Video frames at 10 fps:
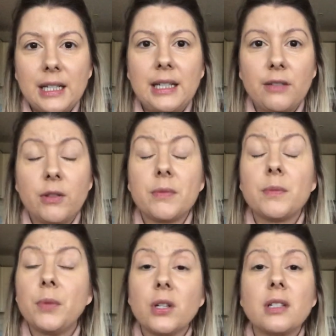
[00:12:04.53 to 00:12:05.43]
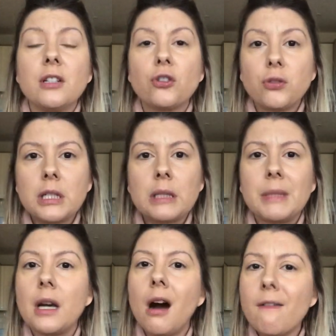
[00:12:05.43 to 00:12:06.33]
clear of these books, and trust
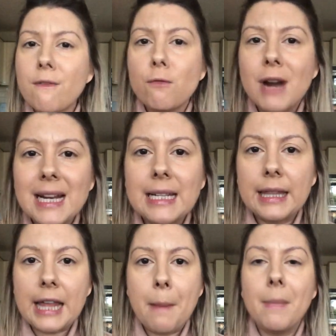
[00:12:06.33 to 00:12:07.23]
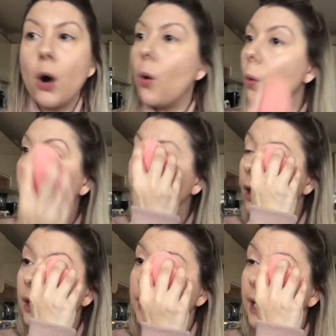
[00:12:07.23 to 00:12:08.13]
me, I've read them all,
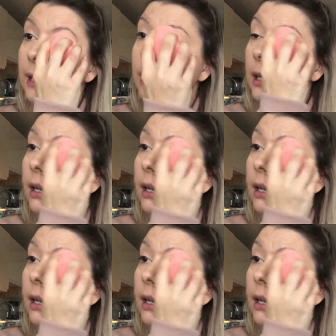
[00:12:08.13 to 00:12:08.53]
okay?